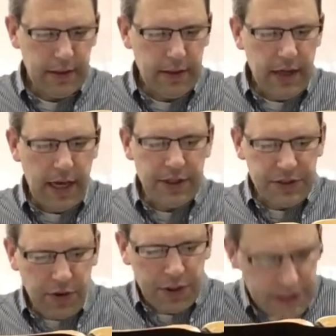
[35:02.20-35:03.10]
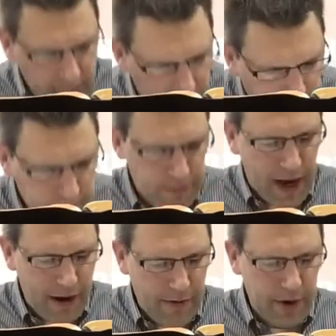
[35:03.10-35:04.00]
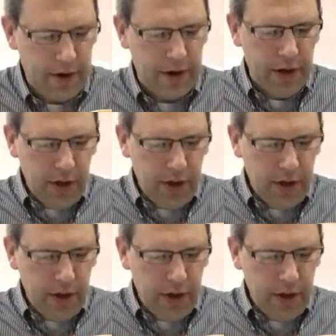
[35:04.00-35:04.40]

and the sword shall devour